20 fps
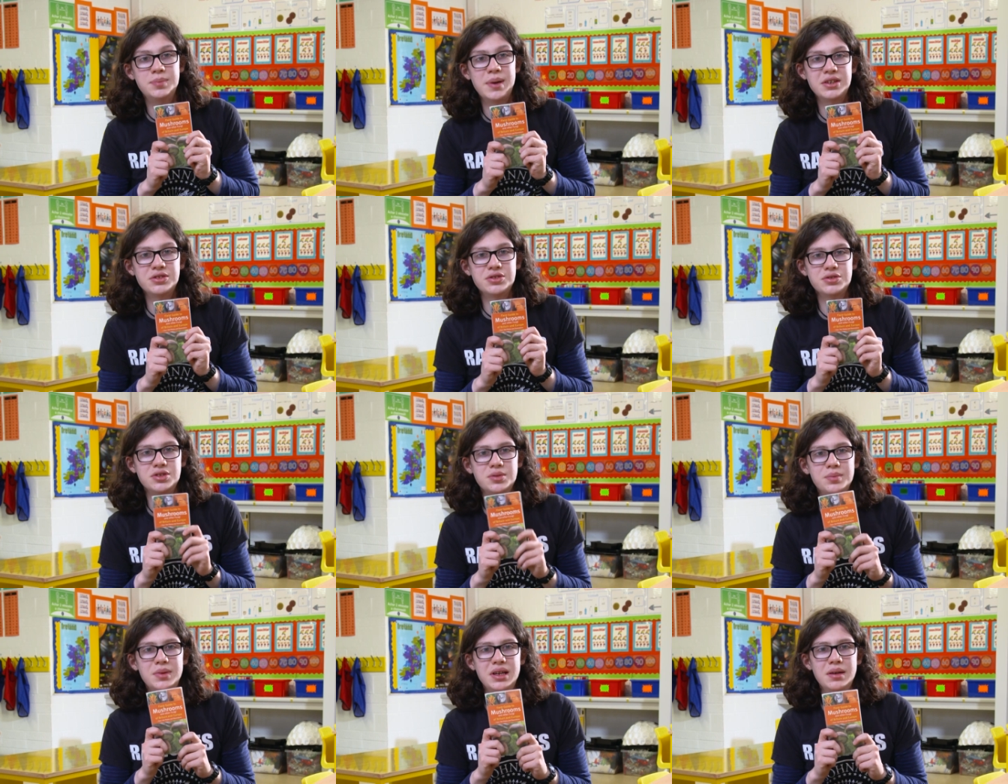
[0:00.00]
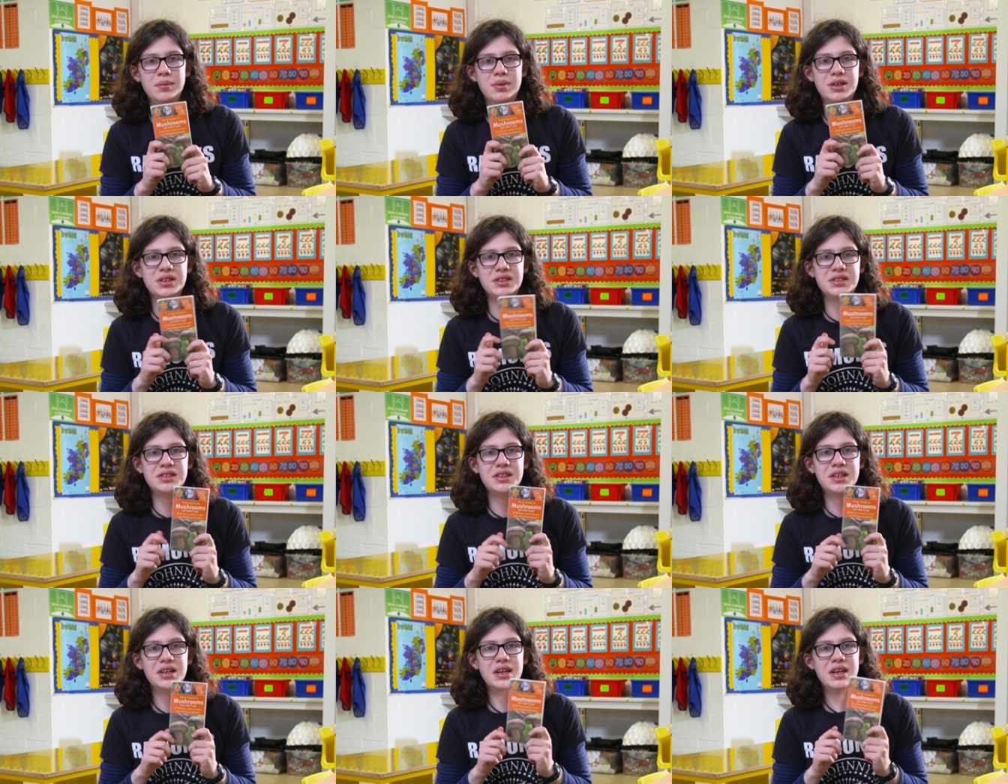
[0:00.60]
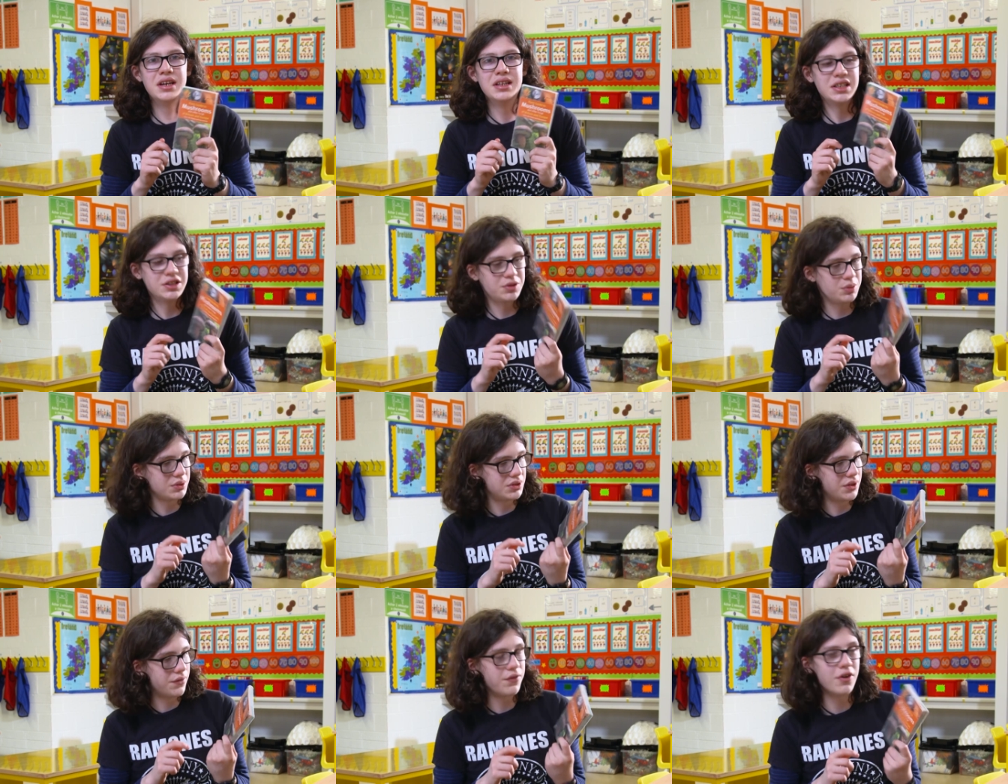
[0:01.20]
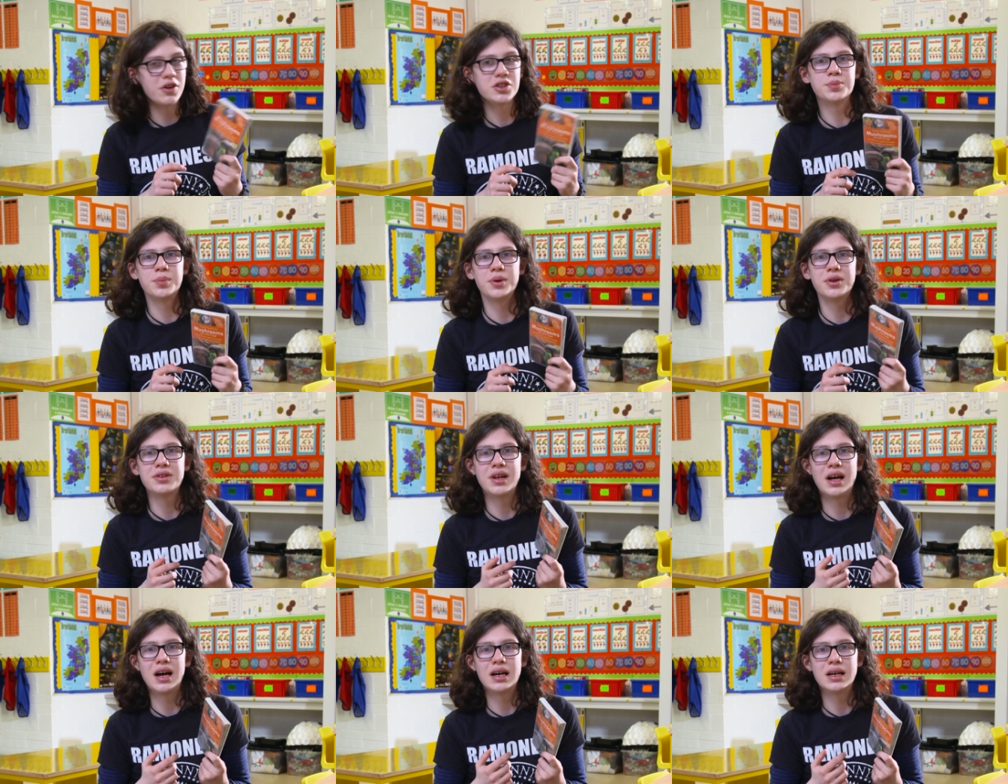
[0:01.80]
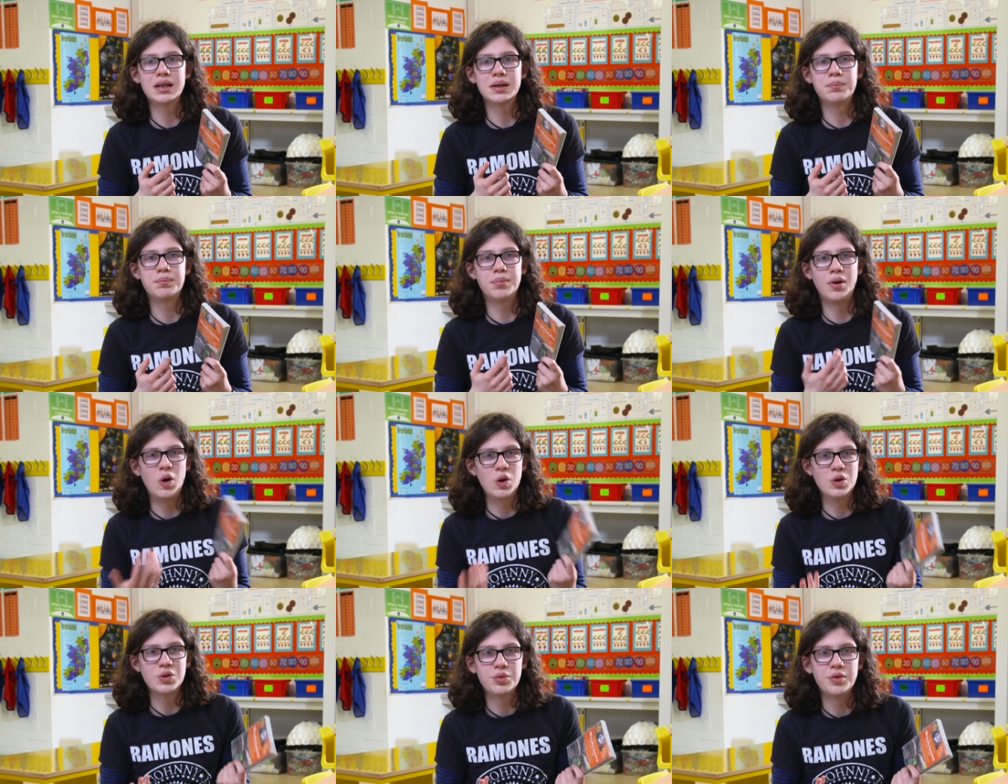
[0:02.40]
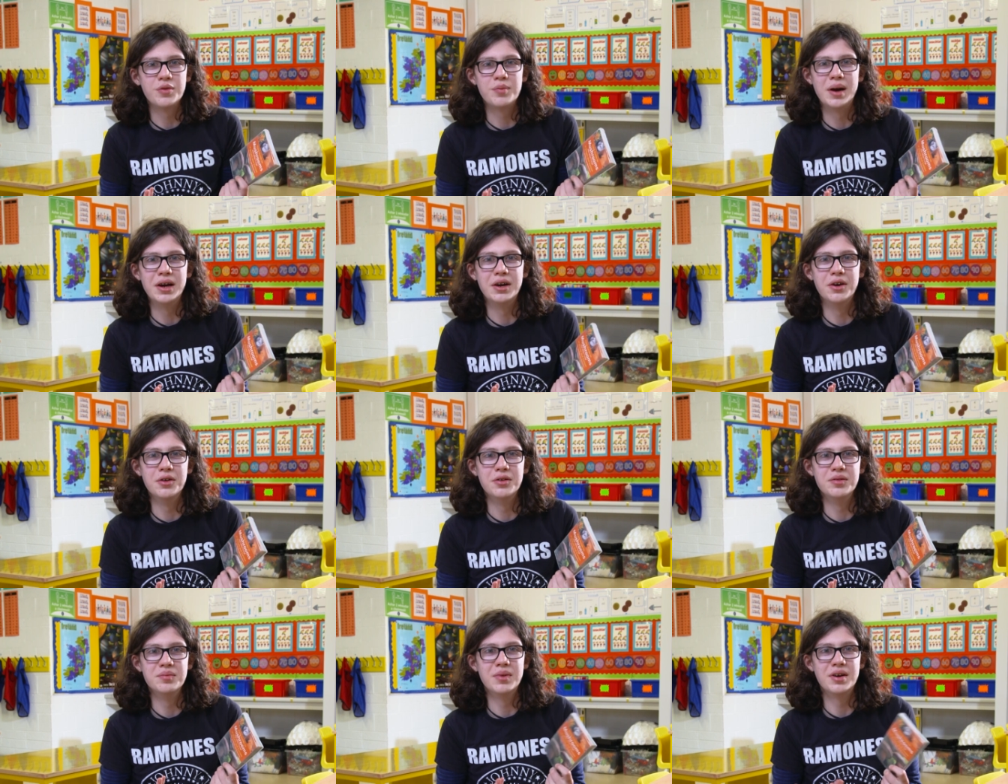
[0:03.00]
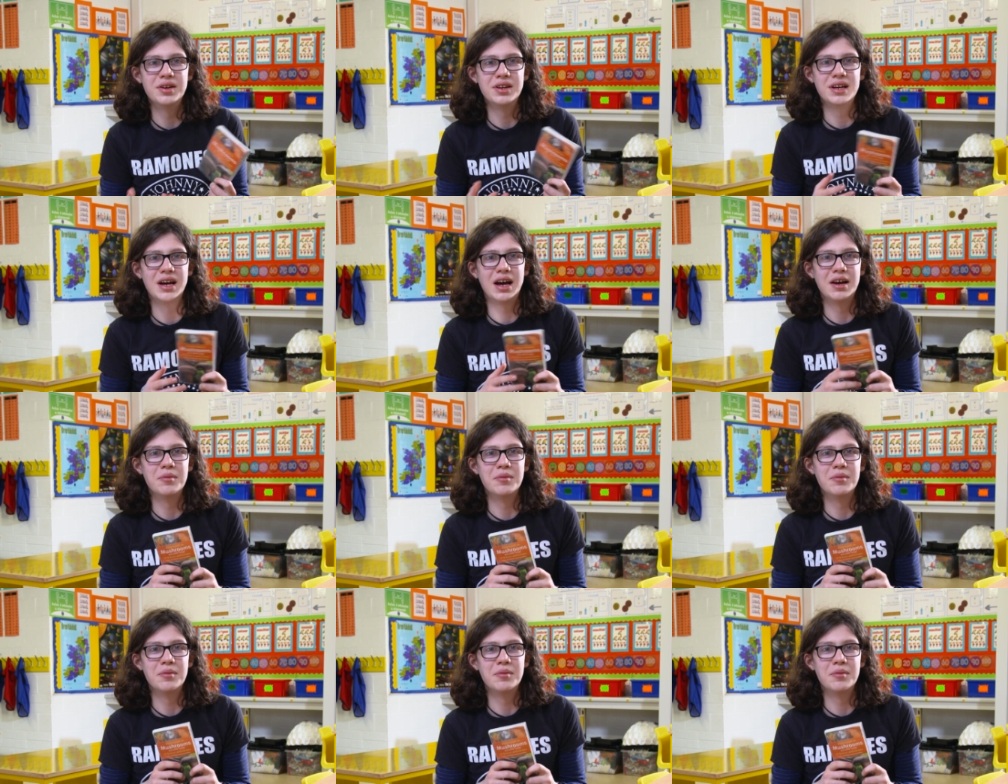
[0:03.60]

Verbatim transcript: special to me because this was the first book that I bought with my own money.